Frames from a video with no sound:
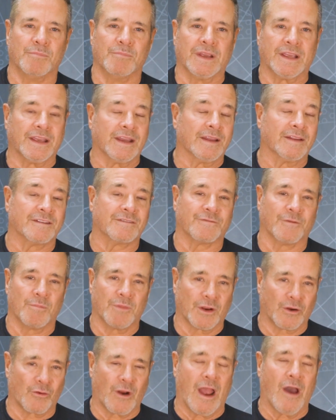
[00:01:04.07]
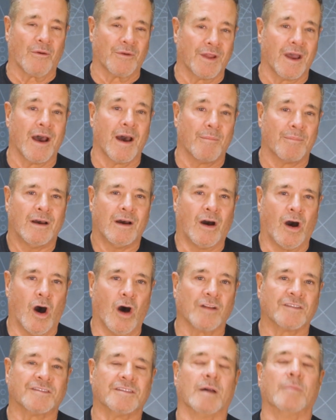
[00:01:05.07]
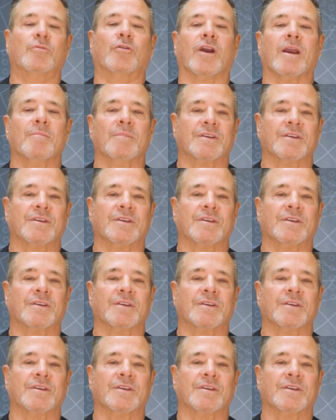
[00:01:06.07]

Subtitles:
begins from the ground up. All subgrade